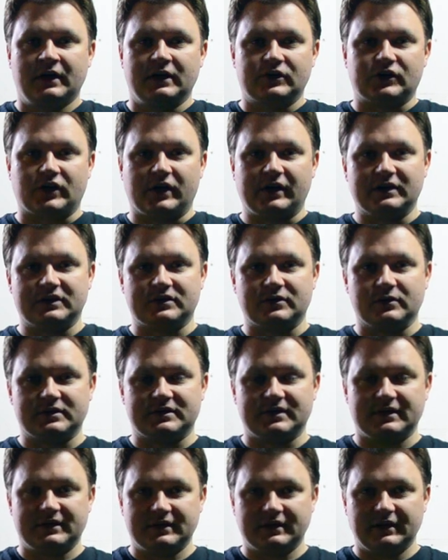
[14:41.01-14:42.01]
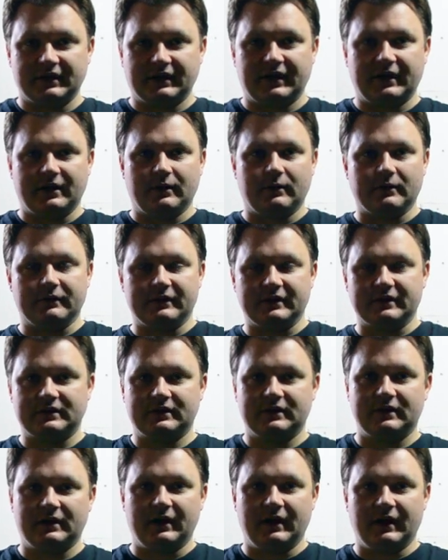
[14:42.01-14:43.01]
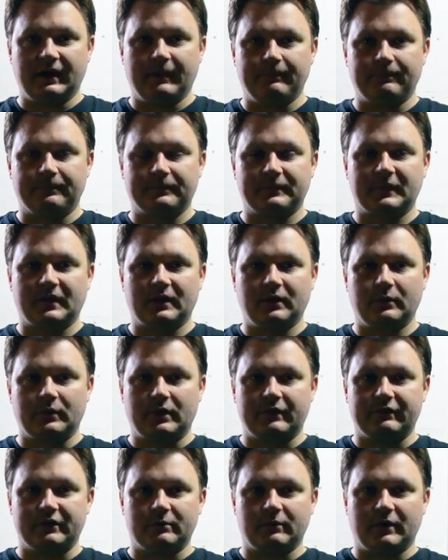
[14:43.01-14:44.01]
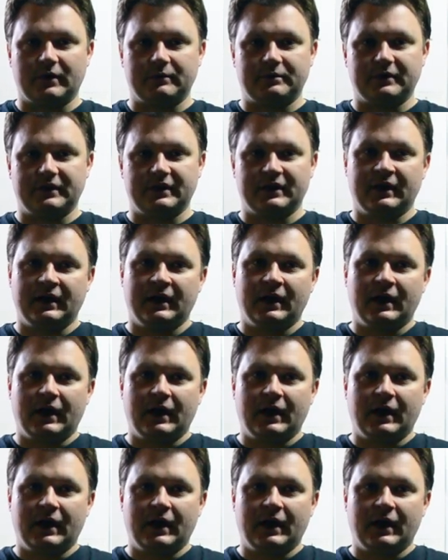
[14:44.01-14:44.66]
try and source it and get hold of it um, wherever you might be.